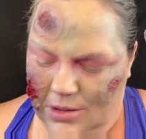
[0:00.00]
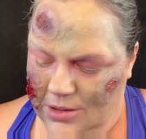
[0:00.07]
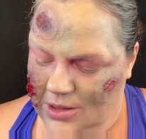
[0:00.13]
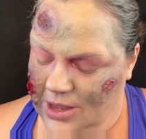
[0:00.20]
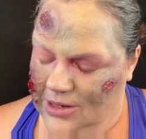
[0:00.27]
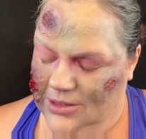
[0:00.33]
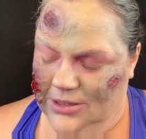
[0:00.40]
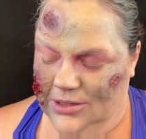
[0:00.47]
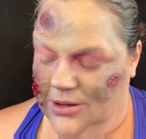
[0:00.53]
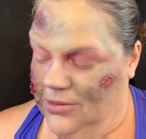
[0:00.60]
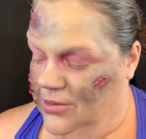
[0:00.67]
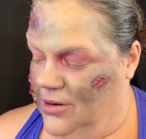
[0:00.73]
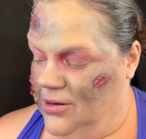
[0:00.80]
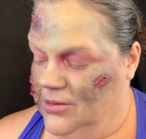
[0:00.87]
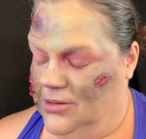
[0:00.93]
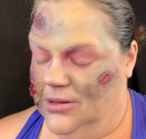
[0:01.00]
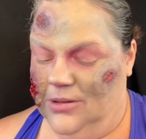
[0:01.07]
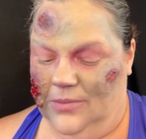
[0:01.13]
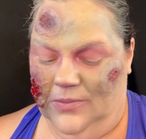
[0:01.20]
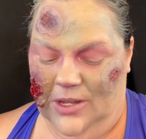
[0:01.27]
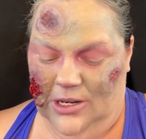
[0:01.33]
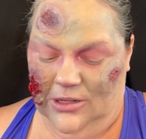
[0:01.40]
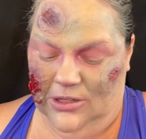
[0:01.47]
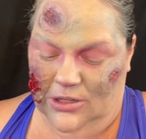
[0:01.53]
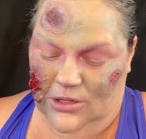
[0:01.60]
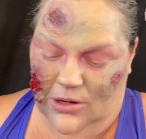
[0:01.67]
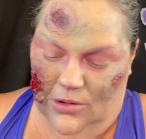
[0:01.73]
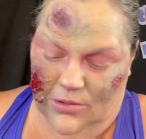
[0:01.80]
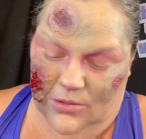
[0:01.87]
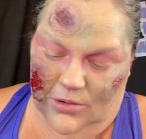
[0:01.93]
That is so gross. That is
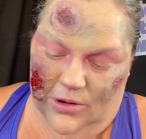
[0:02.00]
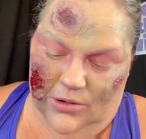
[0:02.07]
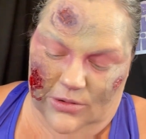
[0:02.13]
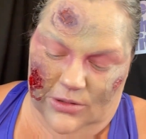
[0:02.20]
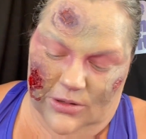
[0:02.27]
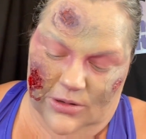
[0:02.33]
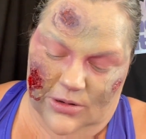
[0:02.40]
so gross.